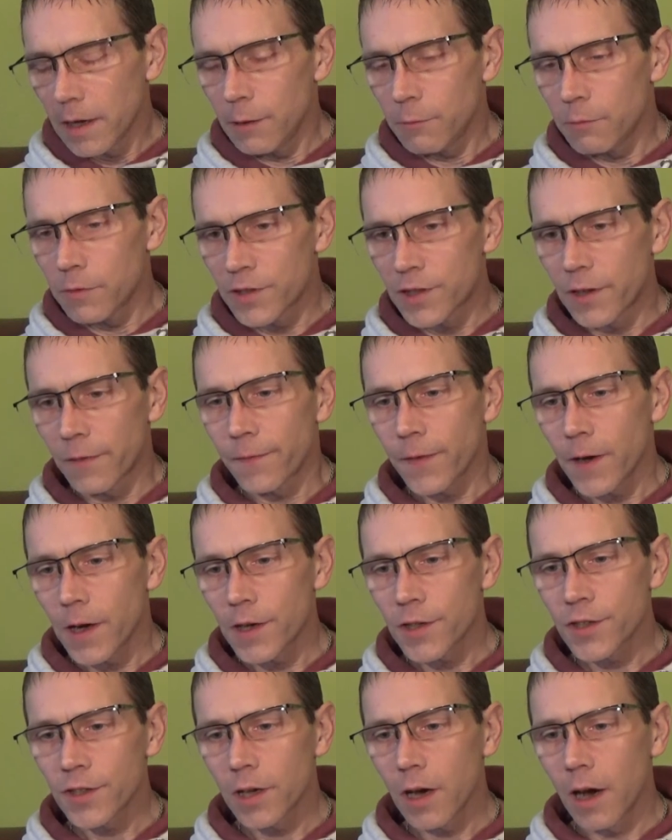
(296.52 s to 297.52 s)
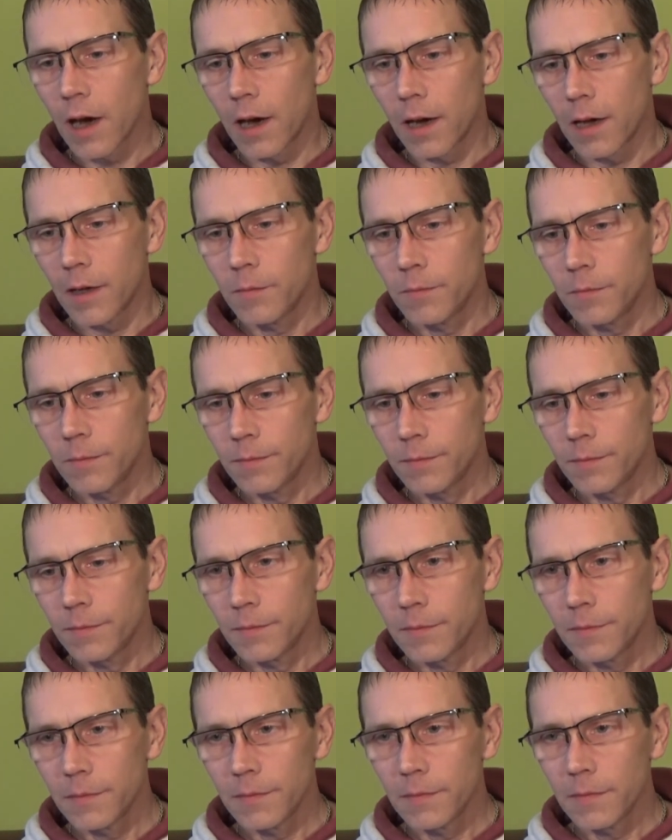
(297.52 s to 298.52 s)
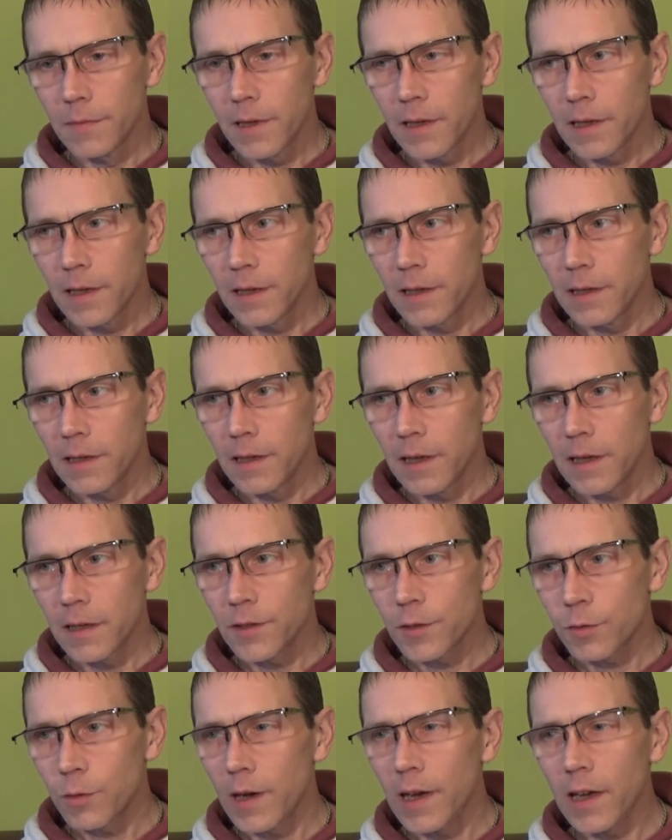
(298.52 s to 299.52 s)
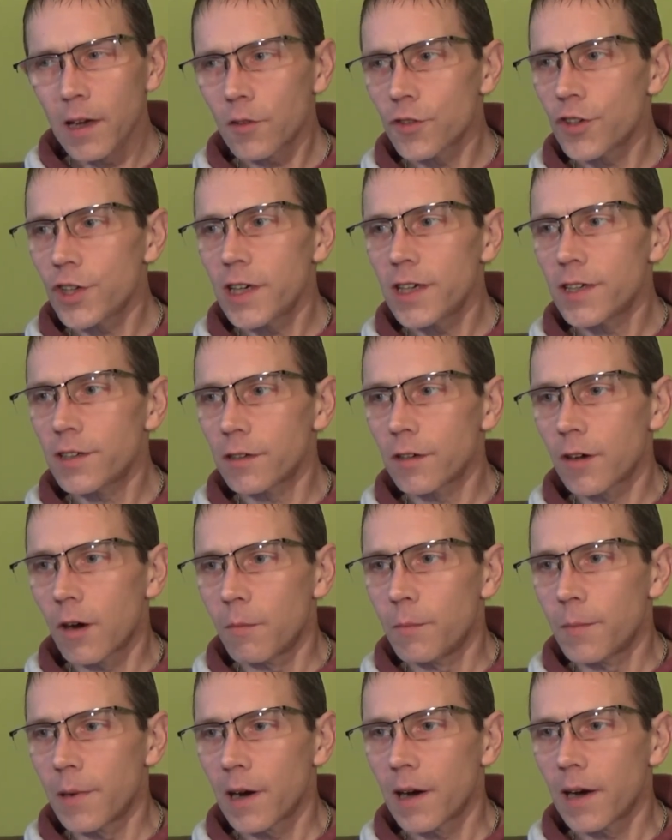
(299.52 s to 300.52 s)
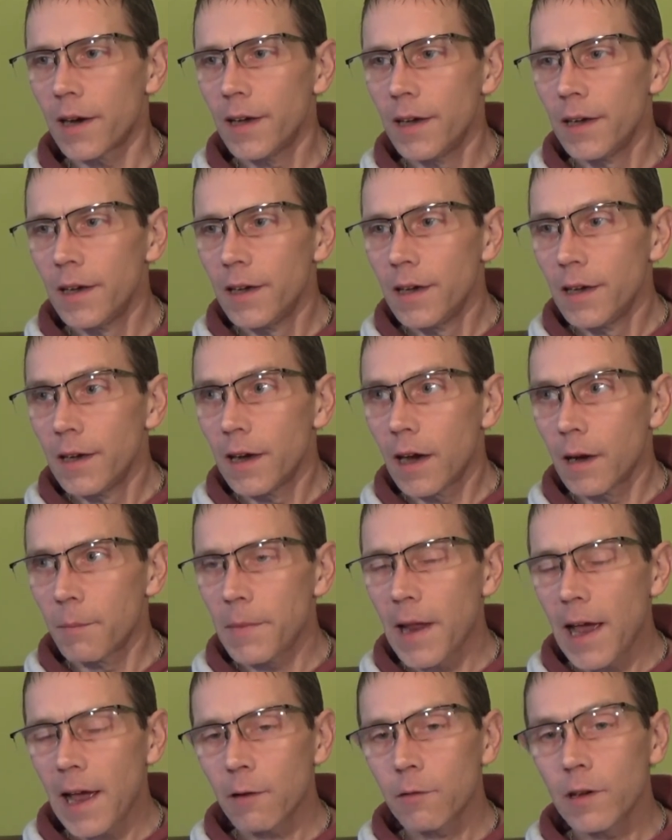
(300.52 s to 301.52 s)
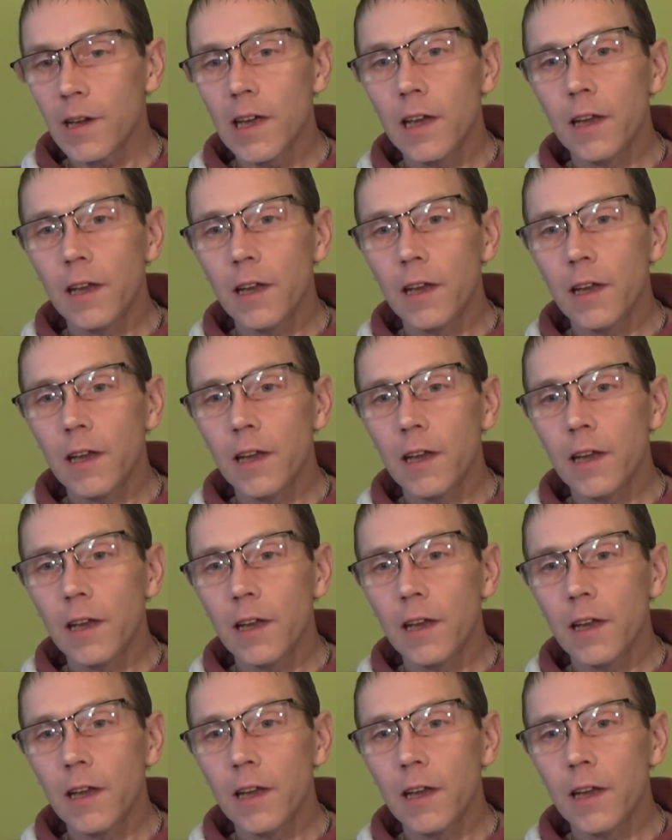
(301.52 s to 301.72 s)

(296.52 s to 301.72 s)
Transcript: was the first time, 20 odd years had gone by. I'm now nearly